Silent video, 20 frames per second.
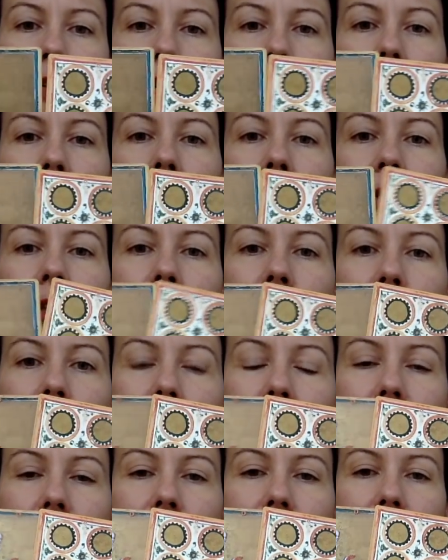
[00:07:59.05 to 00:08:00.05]
how it
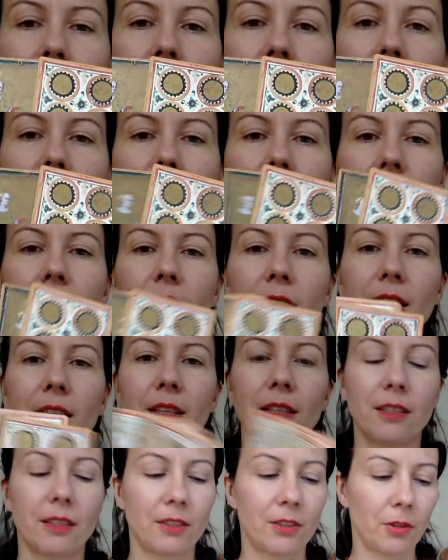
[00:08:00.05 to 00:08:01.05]
looks.
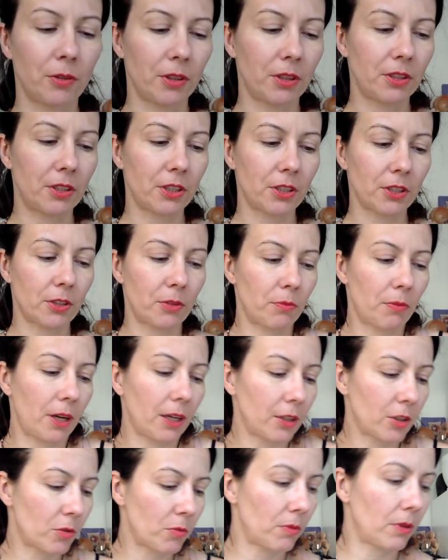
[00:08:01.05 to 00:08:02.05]
So it just
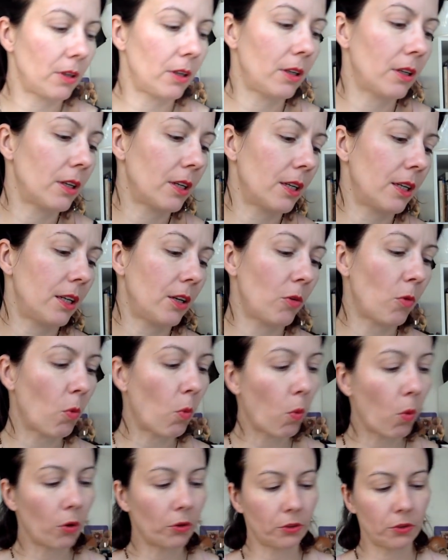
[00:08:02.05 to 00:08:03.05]
makes me really
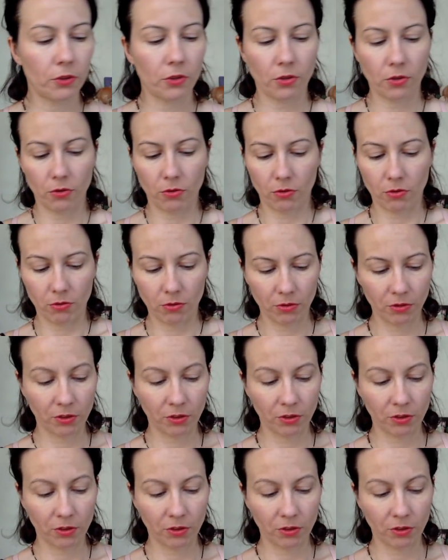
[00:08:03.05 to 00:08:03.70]
want to